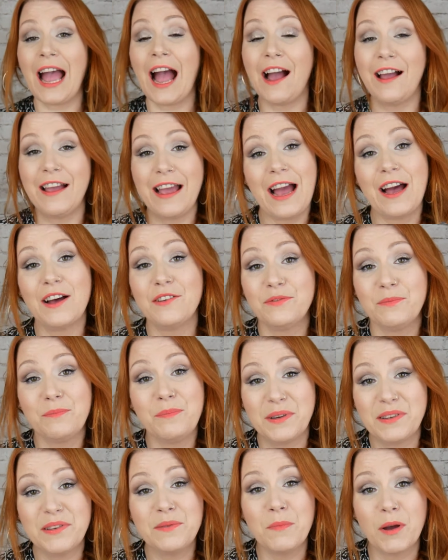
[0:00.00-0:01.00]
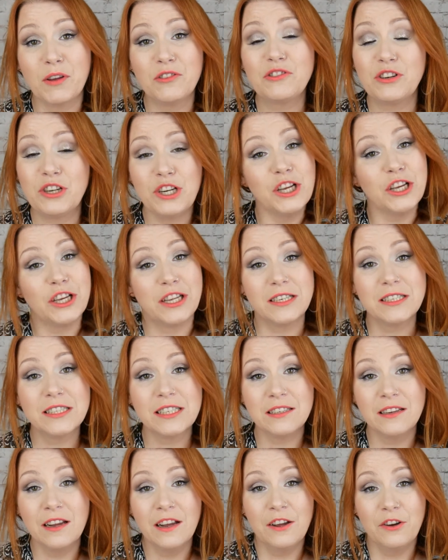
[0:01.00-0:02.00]
I have pretty much
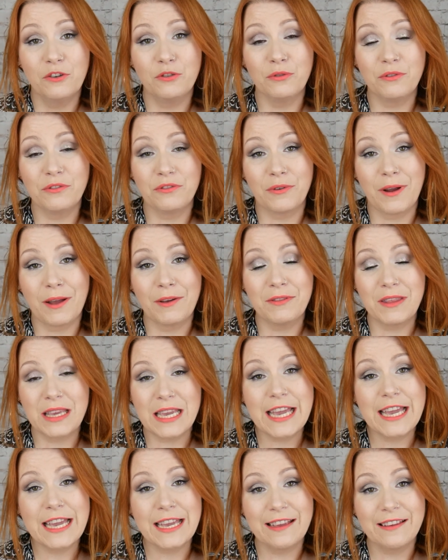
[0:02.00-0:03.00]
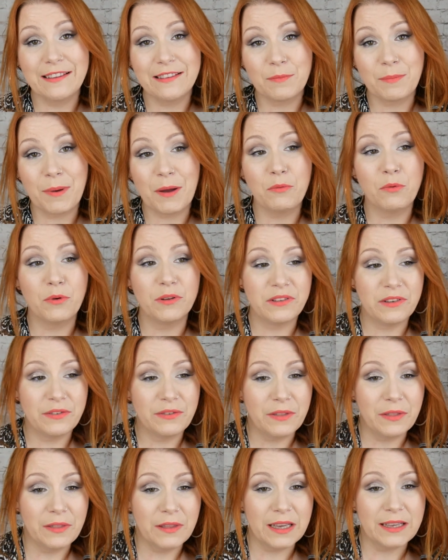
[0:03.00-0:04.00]
learnt all throughout the years about what
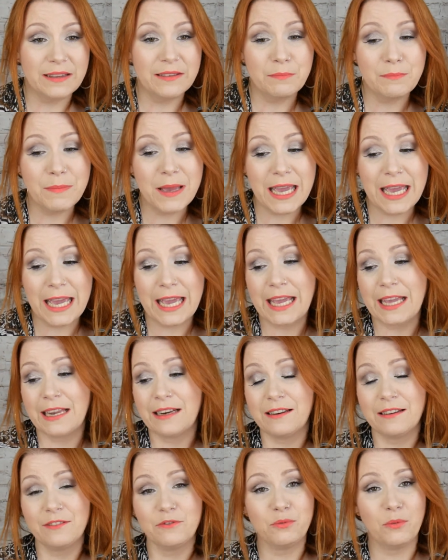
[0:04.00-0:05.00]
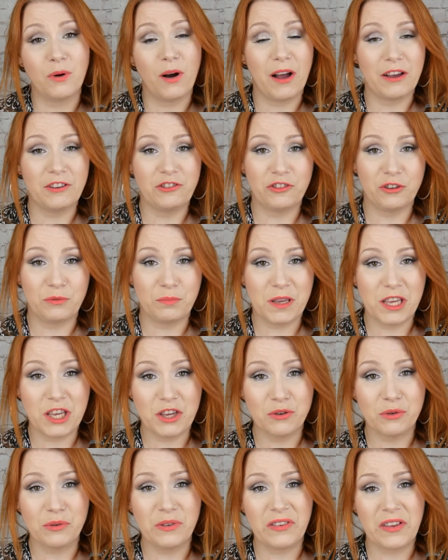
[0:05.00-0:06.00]
different things mean and what I should be
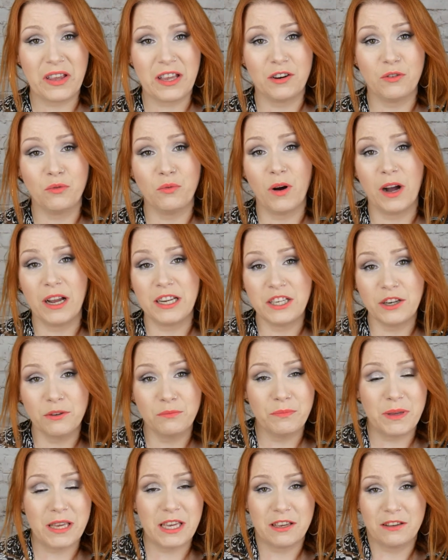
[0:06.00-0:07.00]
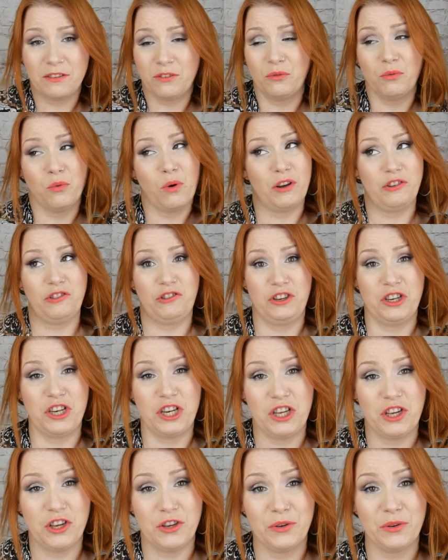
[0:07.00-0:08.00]
using or what I don't be or what I
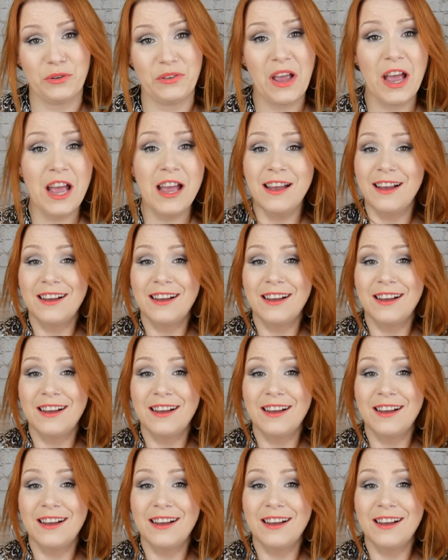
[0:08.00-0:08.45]
shouldn't use.